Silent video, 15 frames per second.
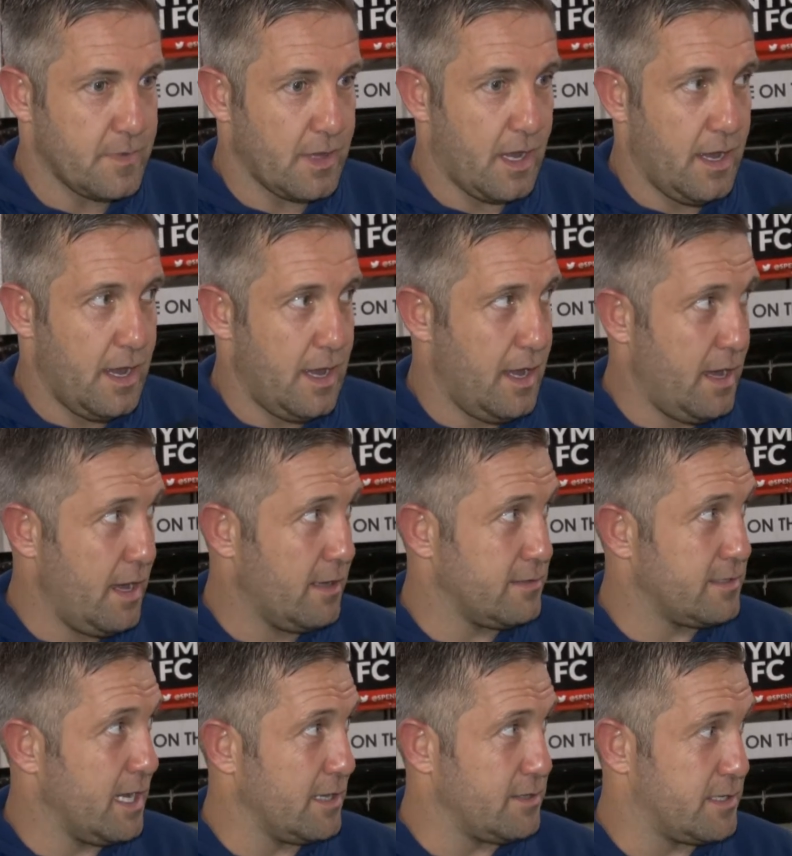I
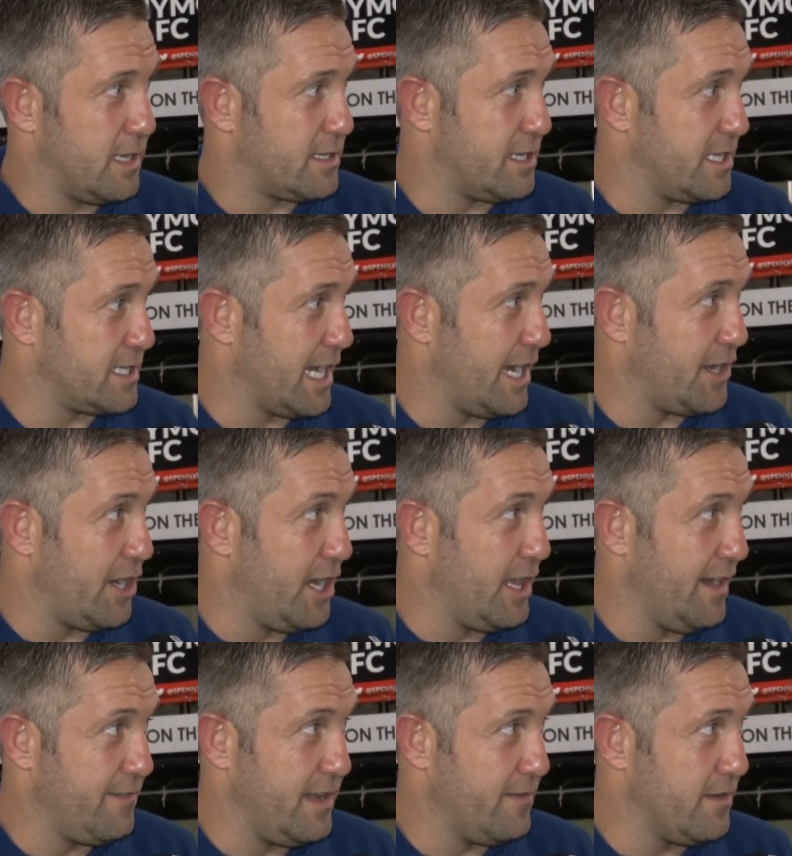just had to decide early.
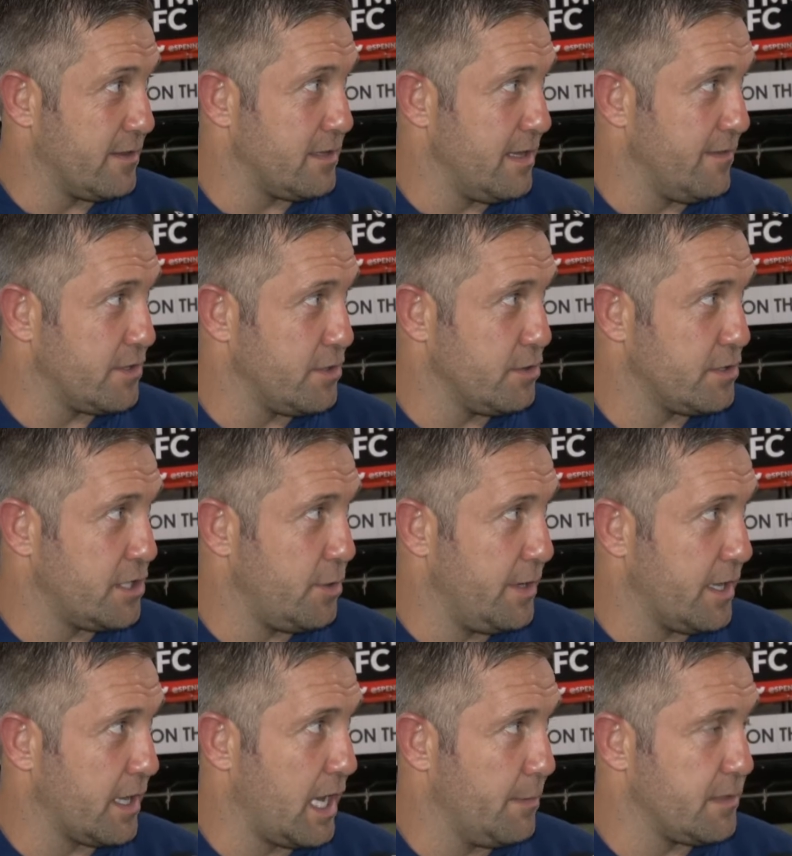I've never took two in
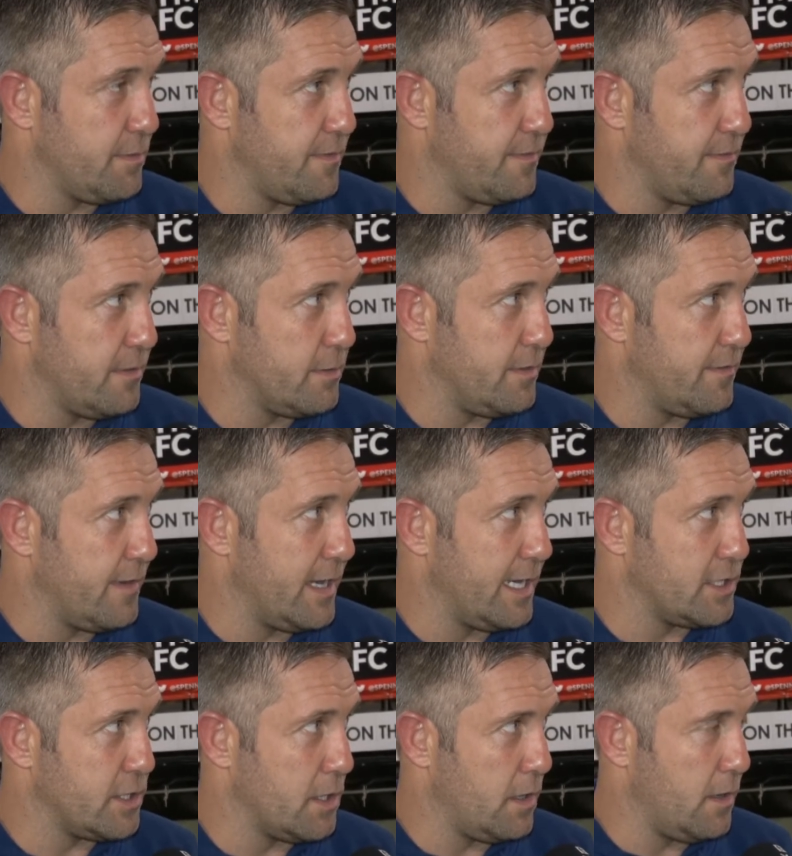a game, to be fair.
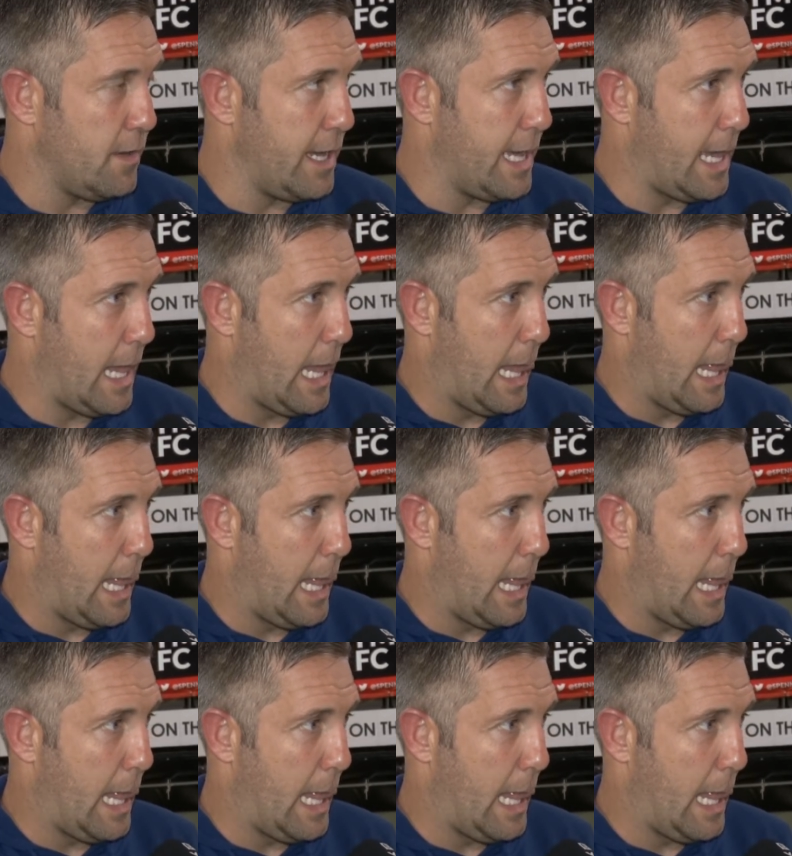So, I